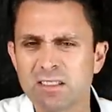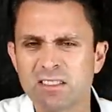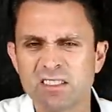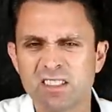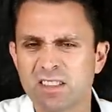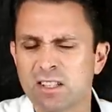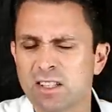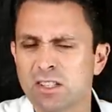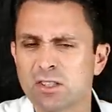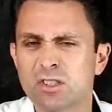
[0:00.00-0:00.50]

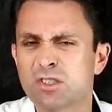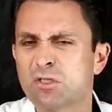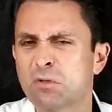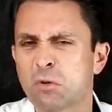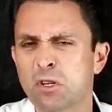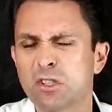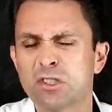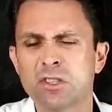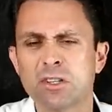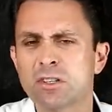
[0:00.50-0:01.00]
the
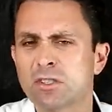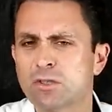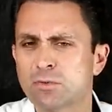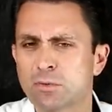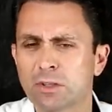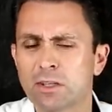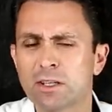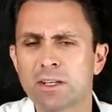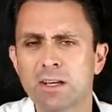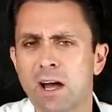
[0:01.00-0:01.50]
distortion is
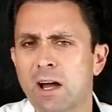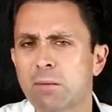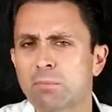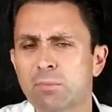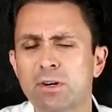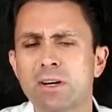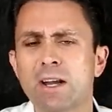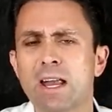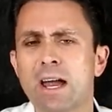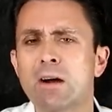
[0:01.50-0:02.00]
really not
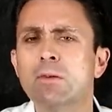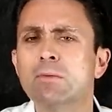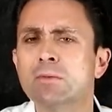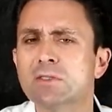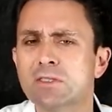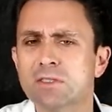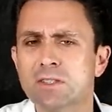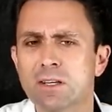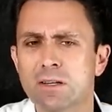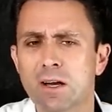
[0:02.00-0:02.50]

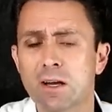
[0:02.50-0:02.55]
pronounced,